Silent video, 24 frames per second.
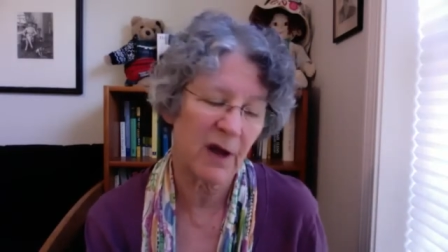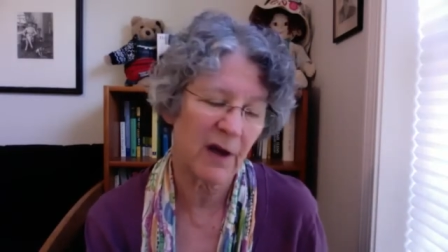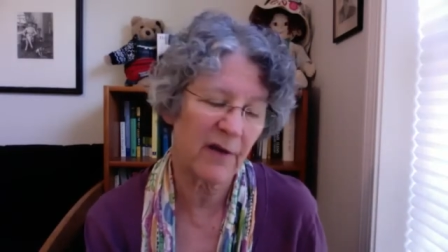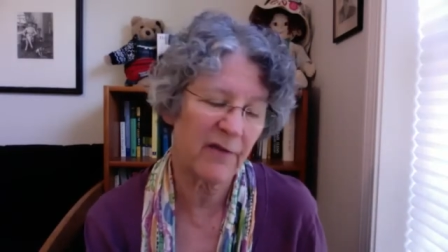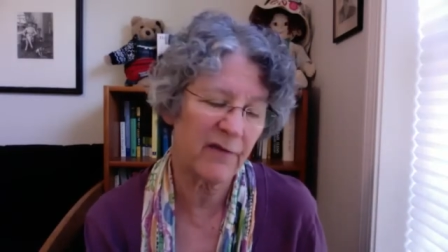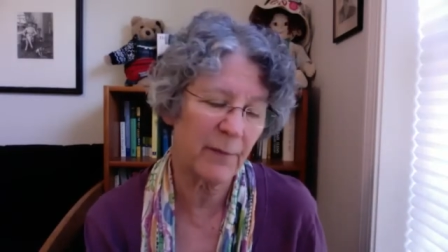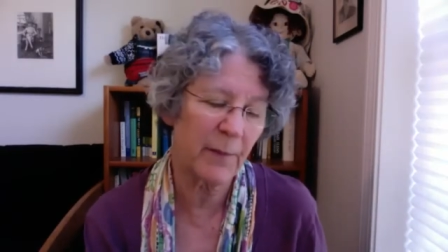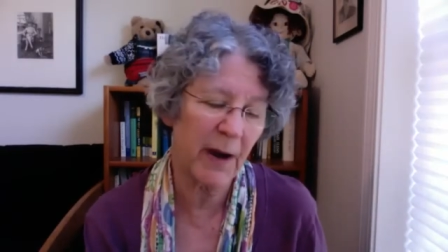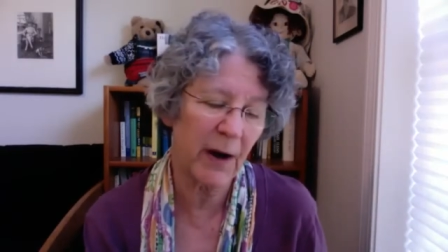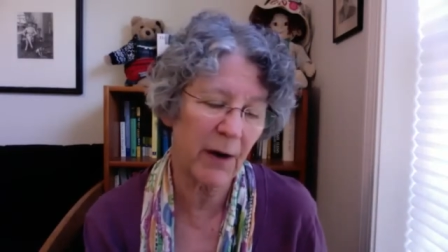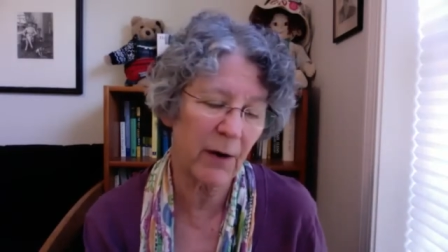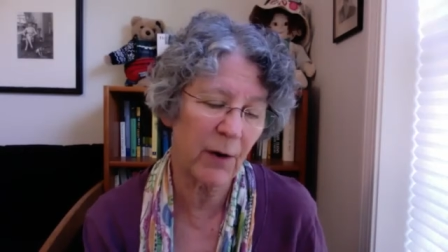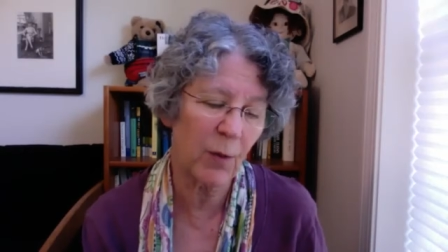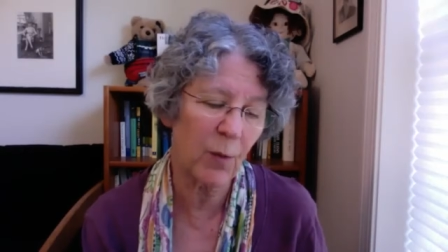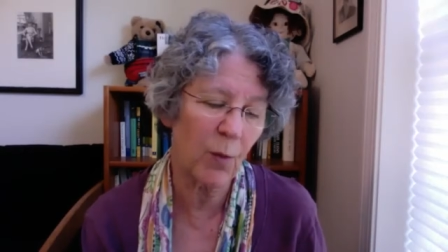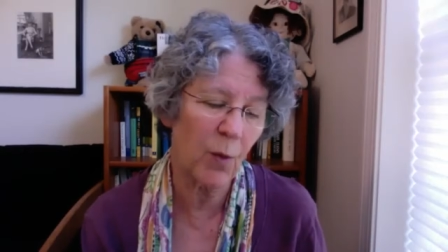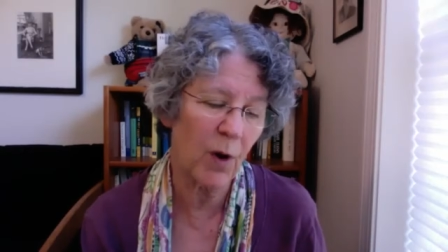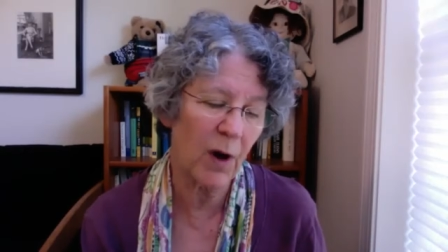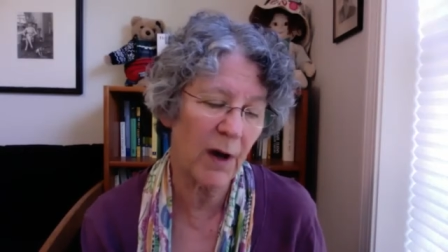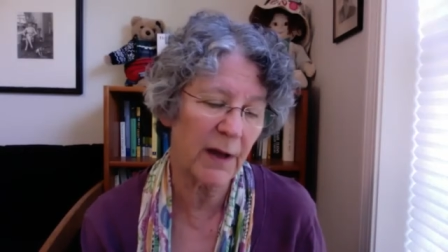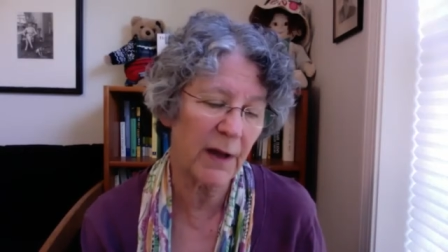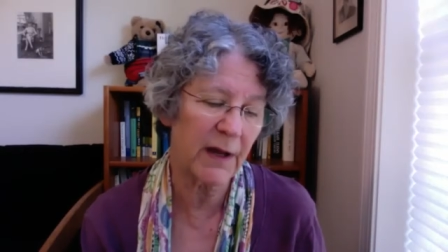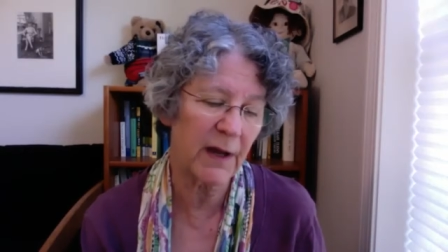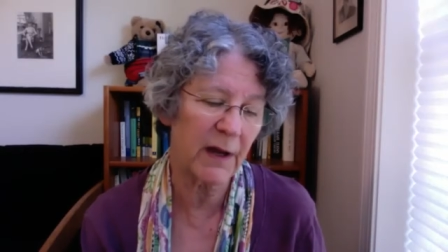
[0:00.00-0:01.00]
of
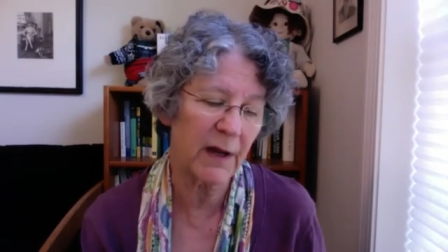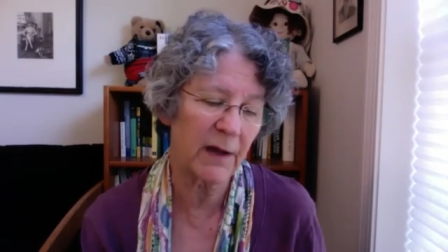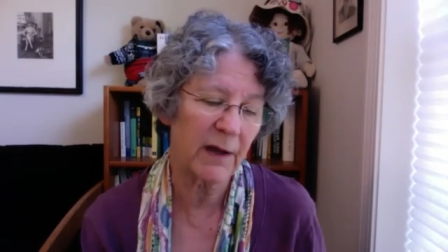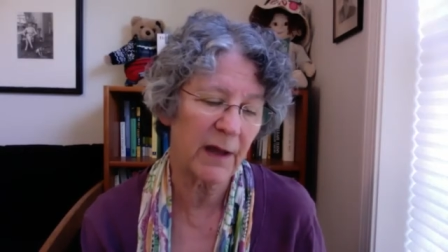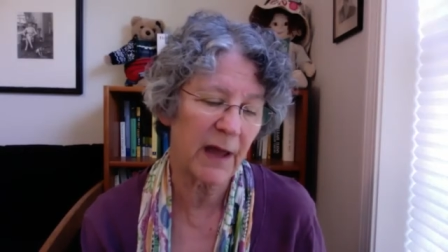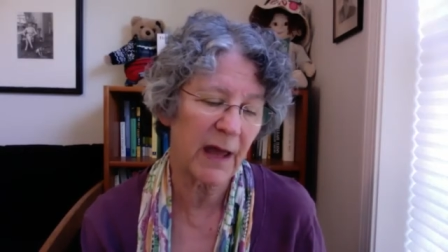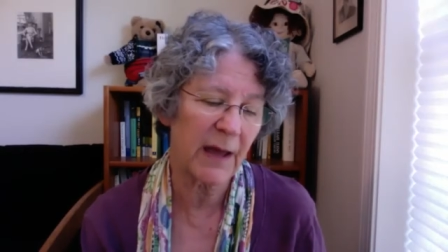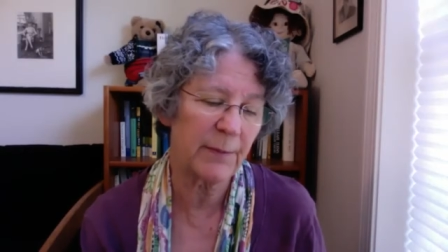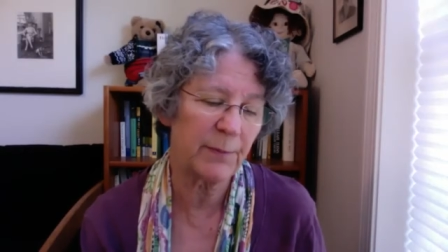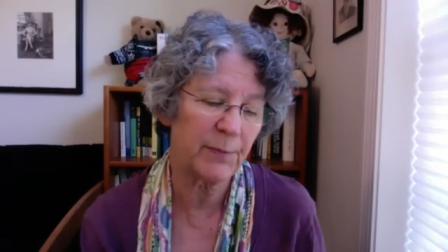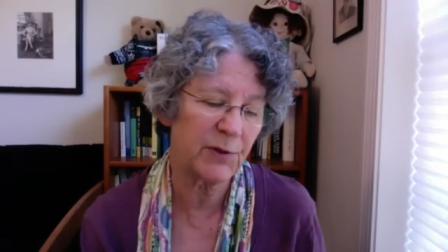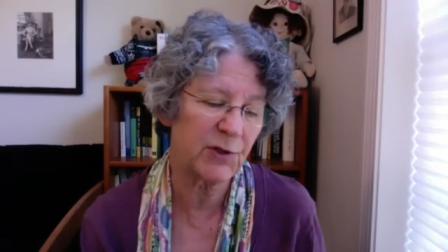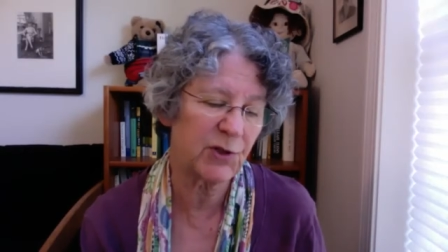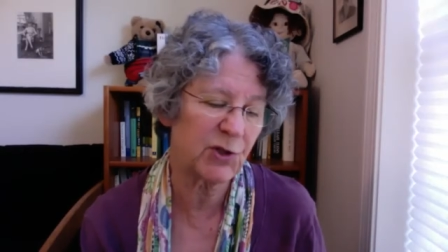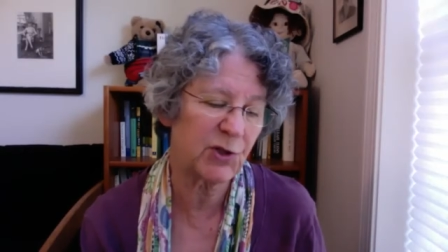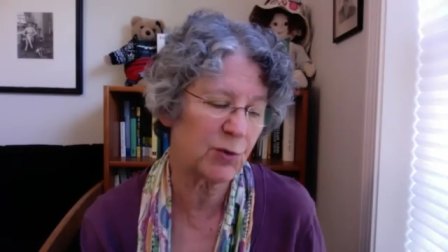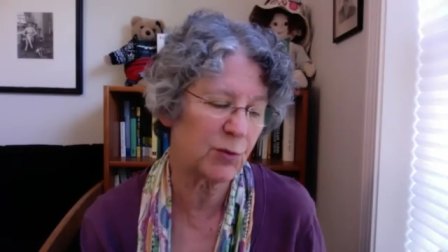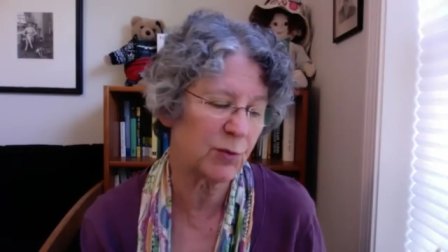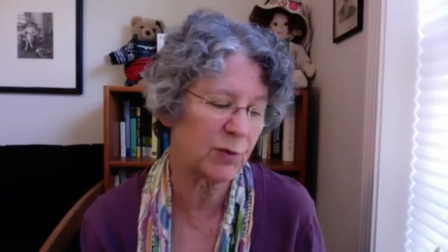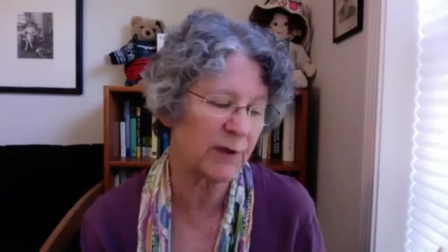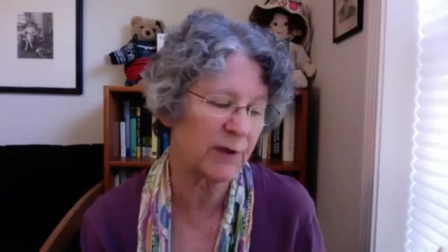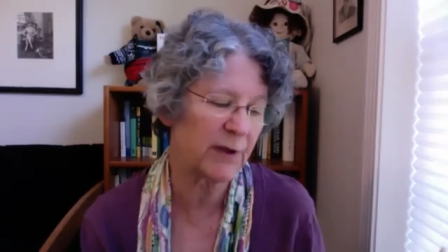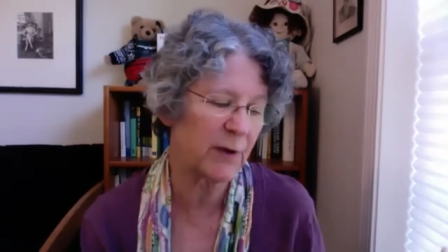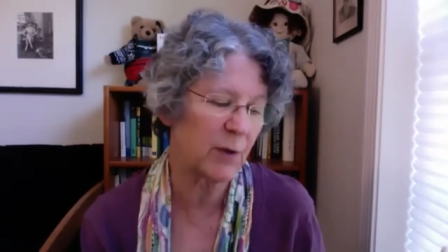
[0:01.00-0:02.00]
marijuana and
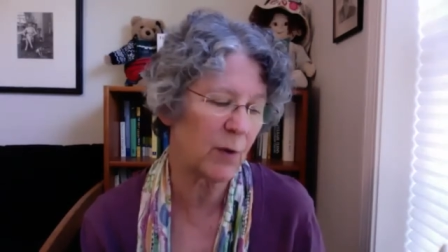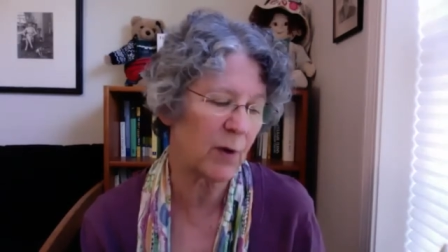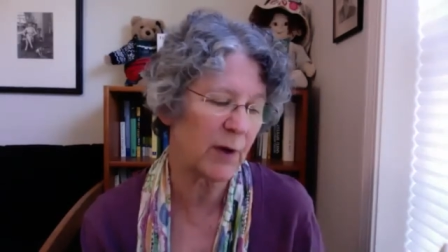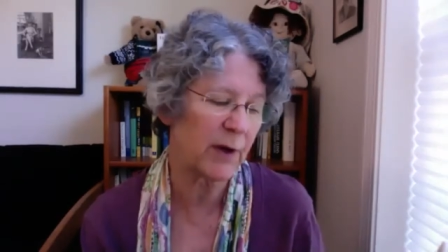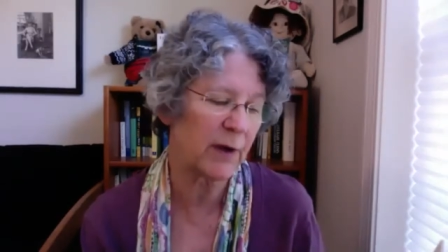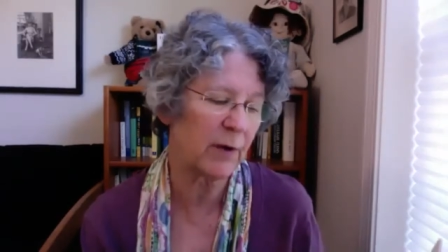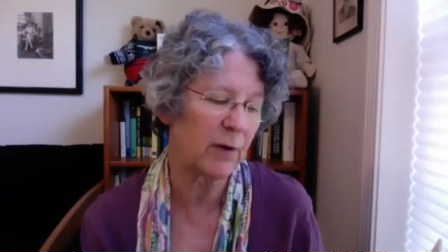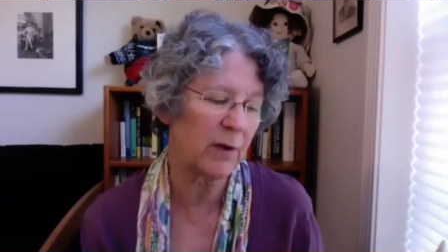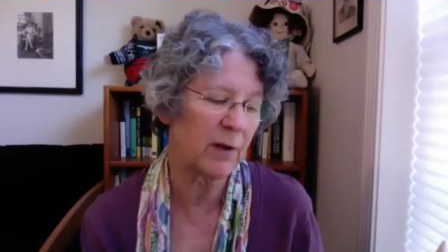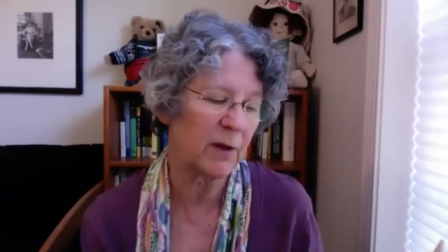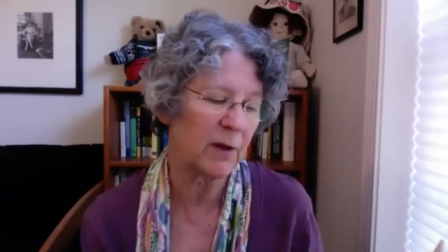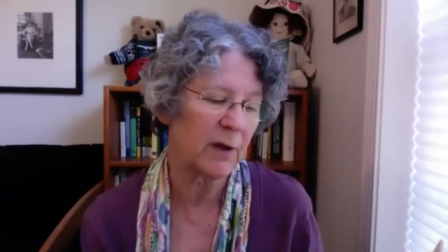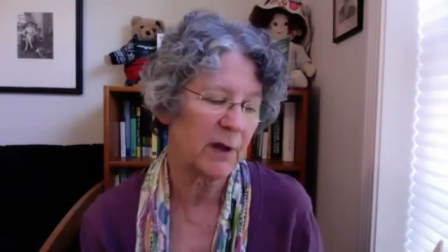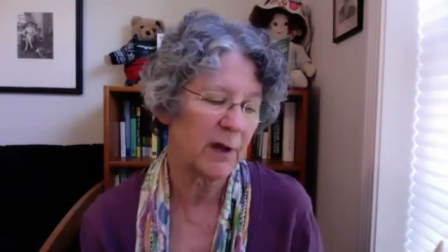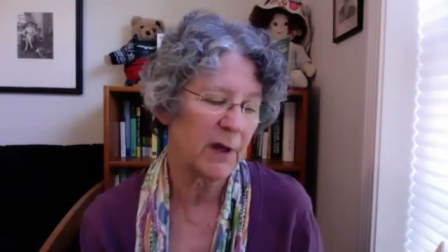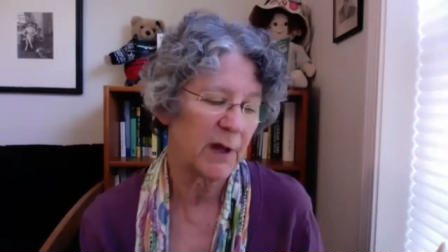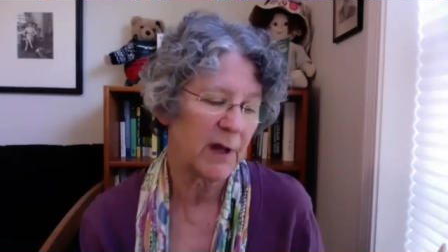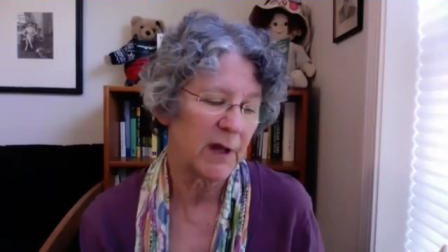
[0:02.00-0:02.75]
patchouli oil,